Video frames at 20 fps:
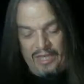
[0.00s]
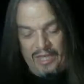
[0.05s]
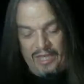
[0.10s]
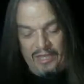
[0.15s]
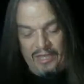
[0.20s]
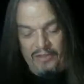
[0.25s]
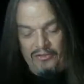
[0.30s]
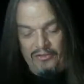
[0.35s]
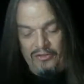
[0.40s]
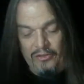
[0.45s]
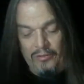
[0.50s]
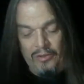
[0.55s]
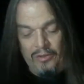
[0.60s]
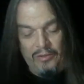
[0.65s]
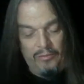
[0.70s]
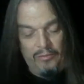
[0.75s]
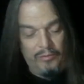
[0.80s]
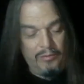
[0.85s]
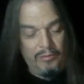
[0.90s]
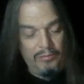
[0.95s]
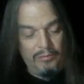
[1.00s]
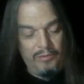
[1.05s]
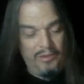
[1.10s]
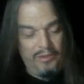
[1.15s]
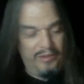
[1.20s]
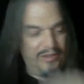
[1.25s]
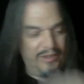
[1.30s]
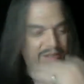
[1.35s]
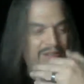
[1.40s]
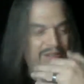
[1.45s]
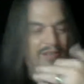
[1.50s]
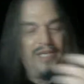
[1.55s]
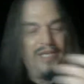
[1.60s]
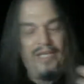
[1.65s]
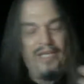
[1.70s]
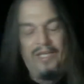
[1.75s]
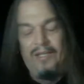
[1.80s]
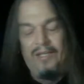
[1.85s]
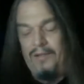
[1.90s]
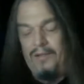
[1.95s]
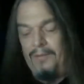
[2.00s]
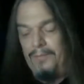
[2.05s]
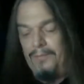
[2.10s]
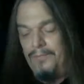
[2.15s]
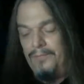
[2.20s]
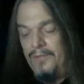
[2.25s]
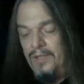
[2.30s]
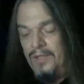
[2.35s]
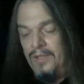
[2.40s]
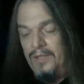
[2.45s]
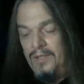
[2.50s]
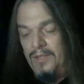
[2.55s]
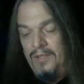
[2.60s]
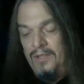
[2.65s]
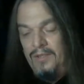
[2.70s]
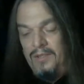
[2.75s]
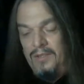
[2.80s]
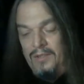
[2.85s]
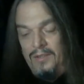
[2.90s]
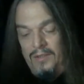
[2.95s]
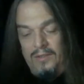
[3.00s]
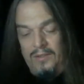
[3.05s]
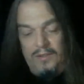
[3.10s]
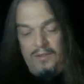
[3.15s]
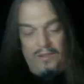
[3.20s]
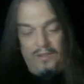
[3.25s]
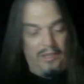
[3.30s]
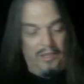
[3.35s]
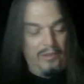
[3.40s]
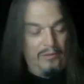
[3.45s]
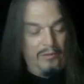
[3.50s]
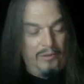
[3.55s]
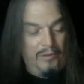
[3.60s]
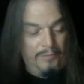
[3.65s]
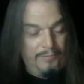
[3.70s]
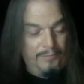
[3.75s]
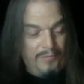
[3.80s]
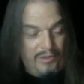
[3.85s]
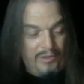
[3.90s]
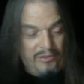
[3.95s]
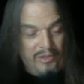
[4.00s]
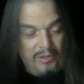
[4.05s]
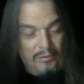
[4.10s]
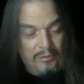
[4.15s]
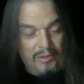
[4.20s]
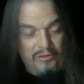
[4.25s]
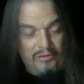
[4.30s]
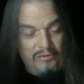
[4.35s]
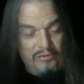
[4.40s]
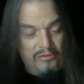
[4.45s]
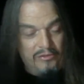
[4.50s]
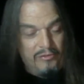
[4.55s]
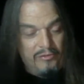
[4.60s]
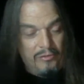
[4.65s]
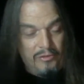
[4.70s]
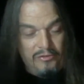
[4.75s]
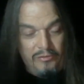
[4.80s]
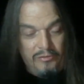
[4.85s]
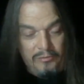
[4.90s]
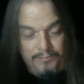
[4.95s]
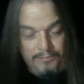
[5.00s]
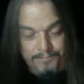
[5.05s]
issue or not a lag. I don't know, attenuation, distortion.